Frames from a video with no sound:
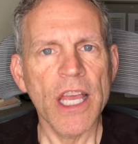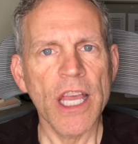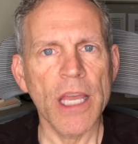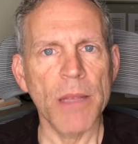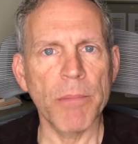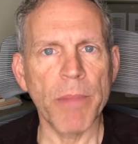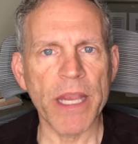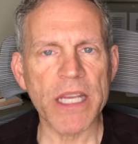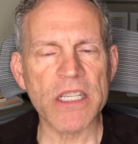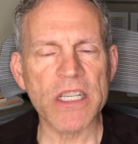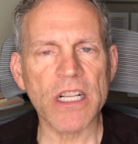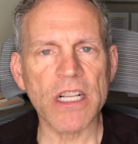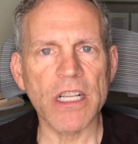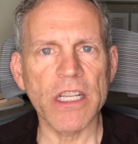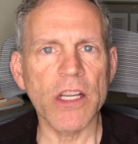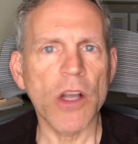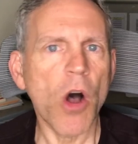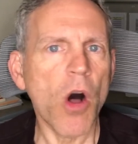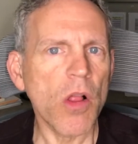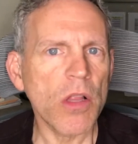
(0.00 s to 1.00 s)
And
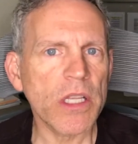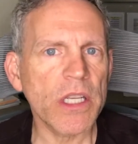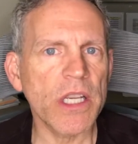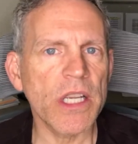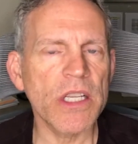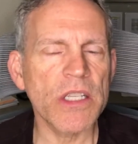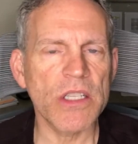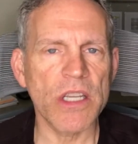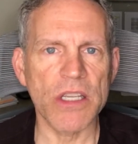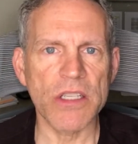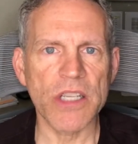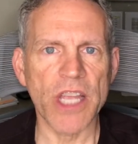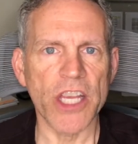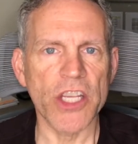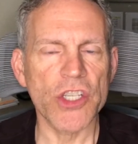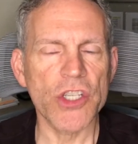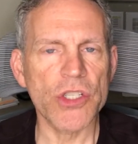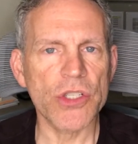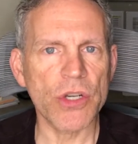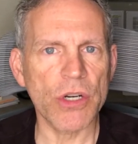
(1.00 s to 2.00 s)
basically all it is a
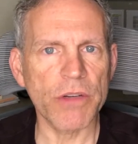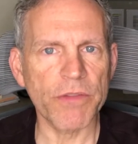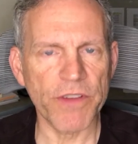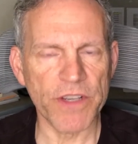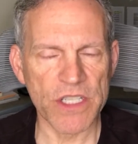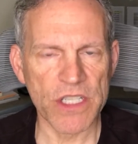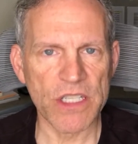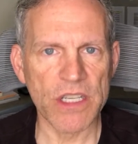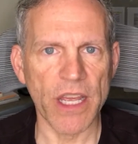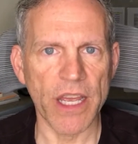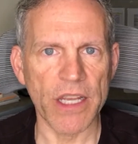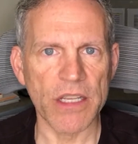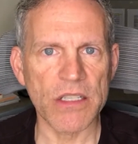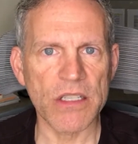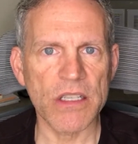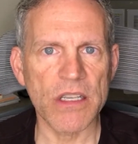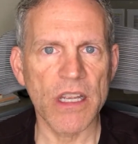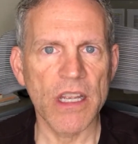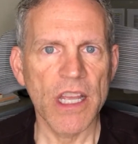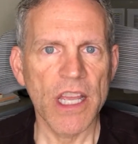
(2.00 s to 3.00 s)
surface
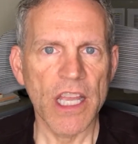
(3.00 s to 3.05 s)
test.